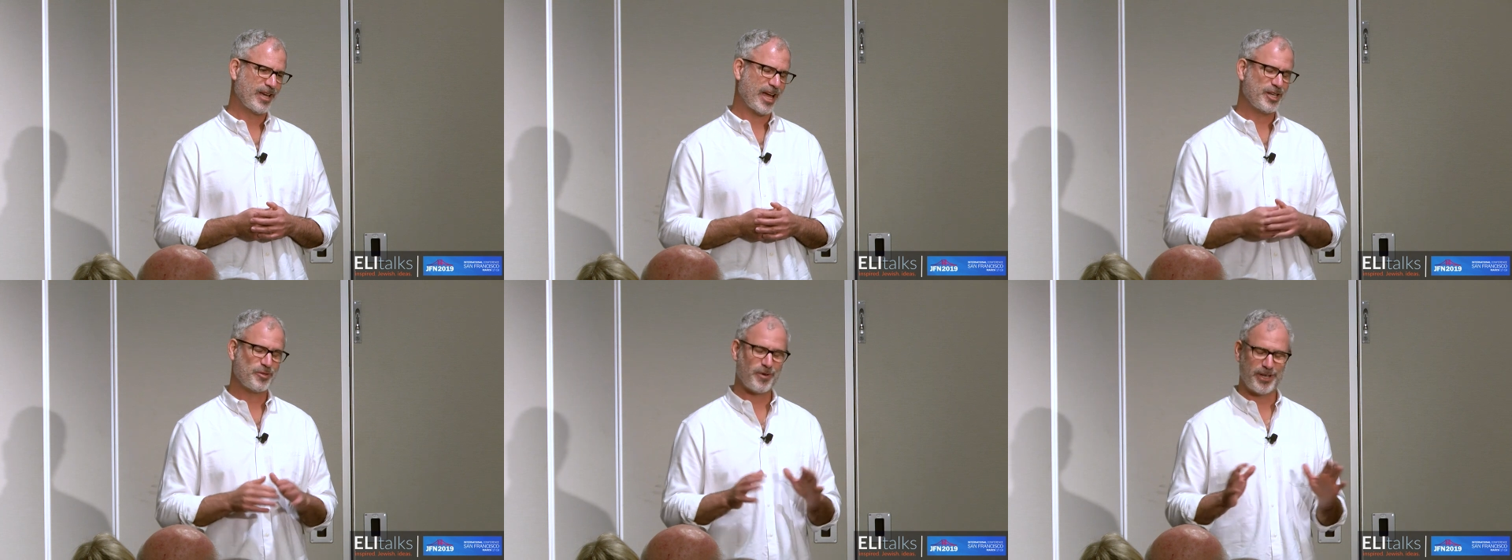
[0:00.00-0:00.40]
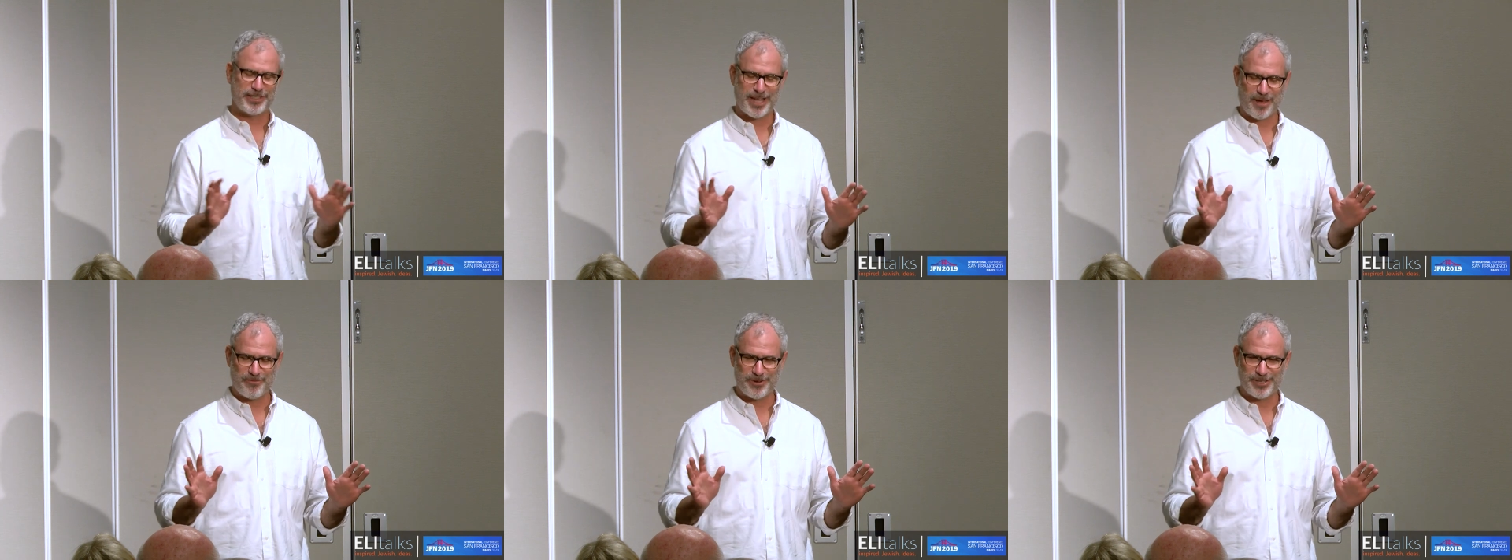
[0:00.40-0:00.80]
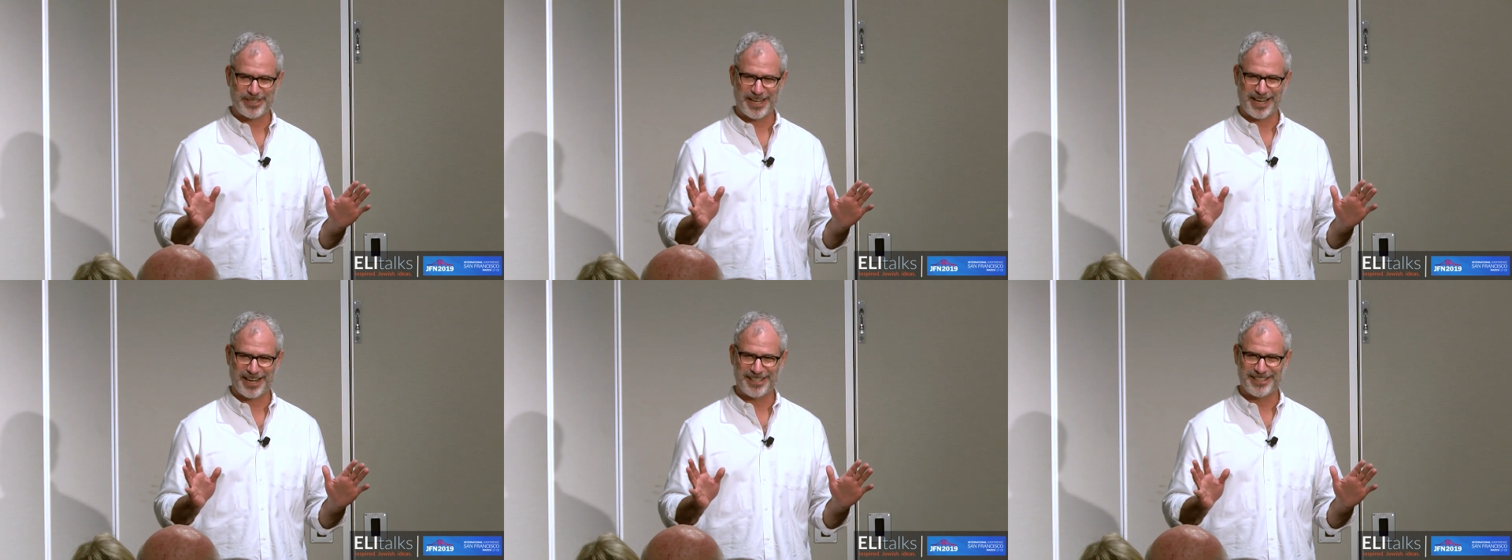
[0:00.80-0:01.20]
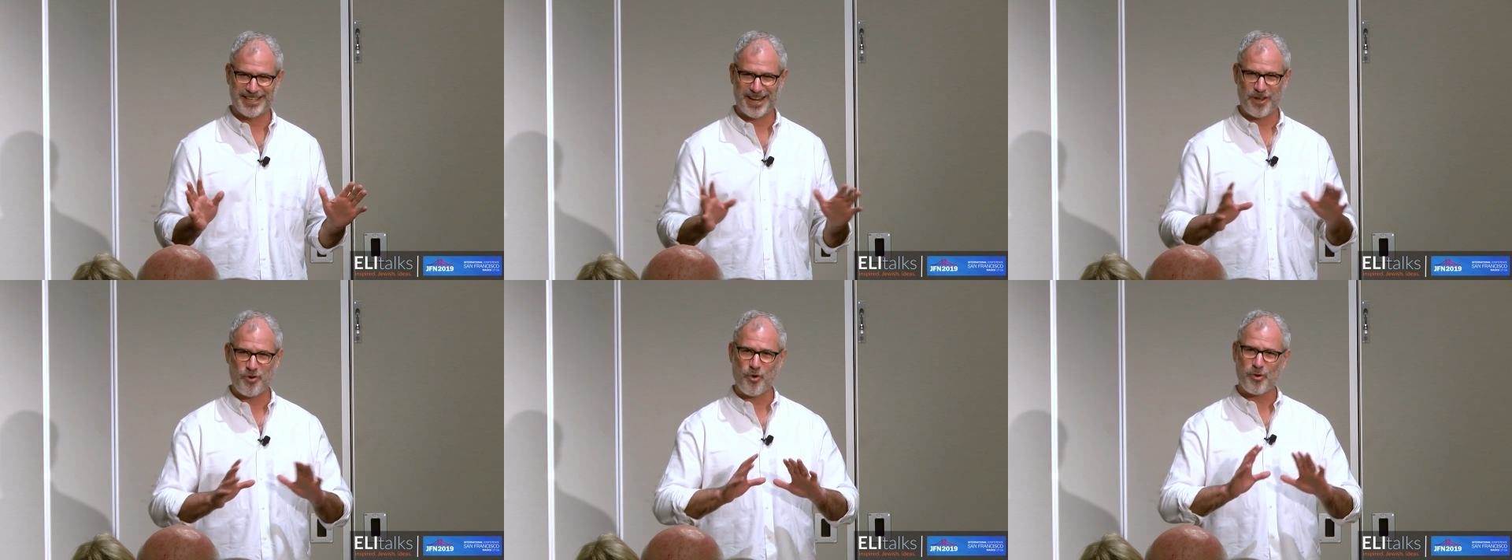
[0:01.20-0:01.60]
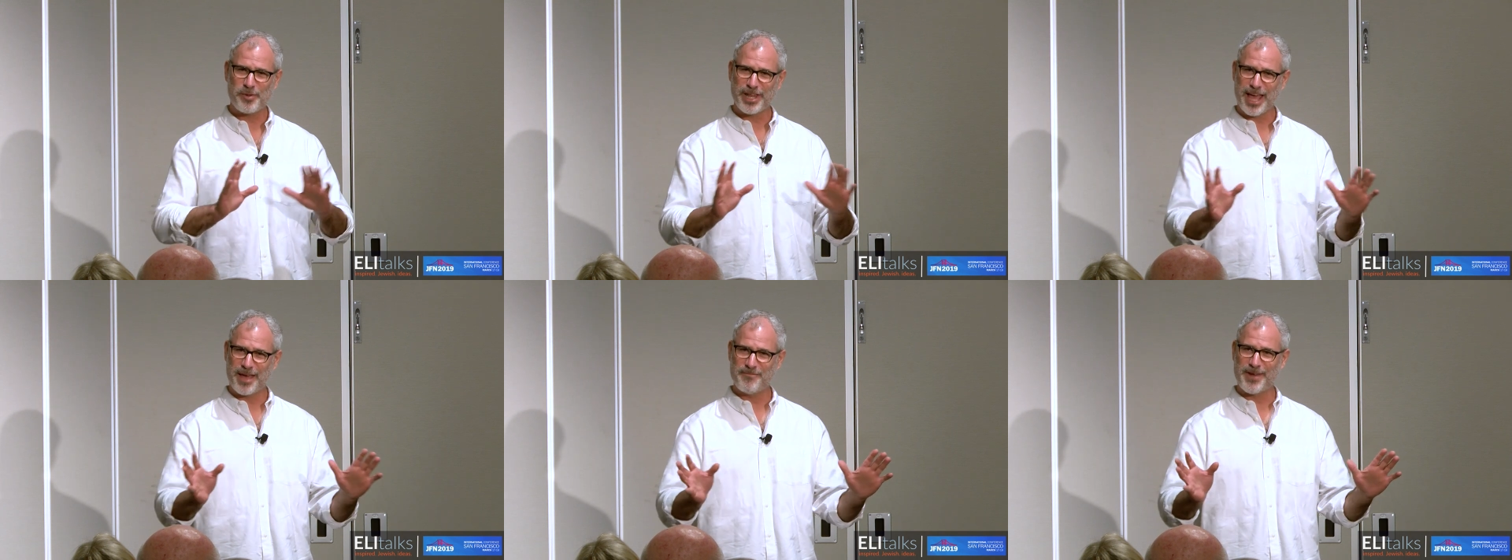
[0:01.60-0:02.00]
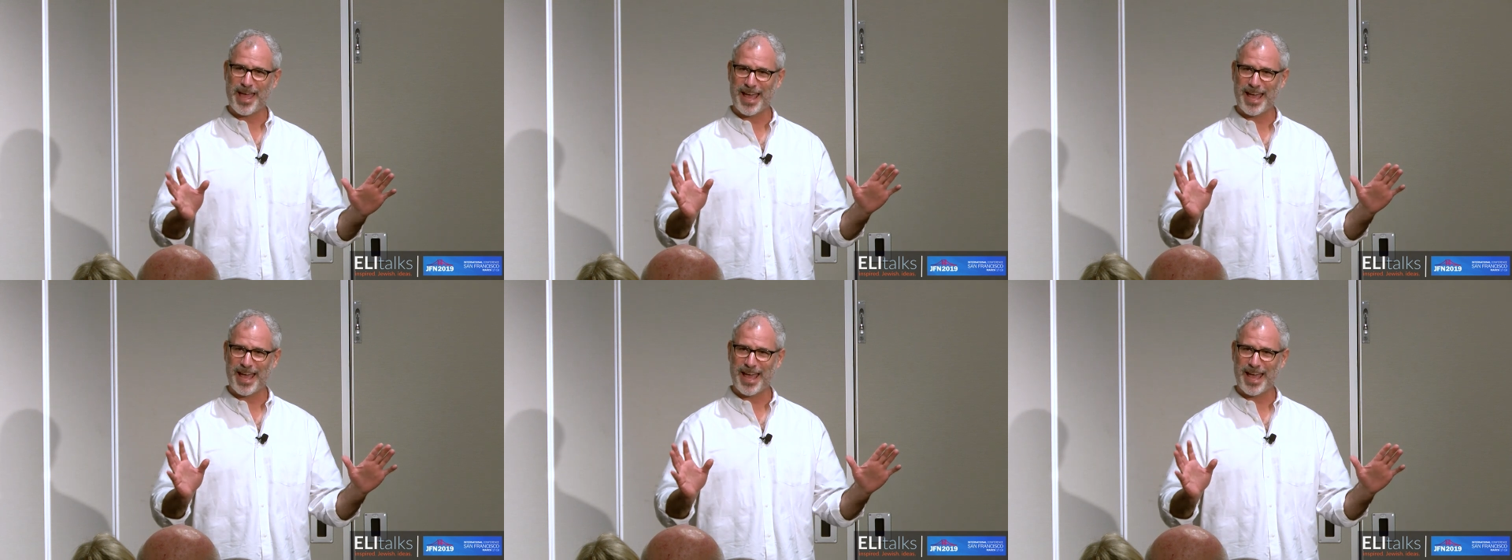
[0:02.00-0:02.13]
I just want to stop for a second and say, normally I'm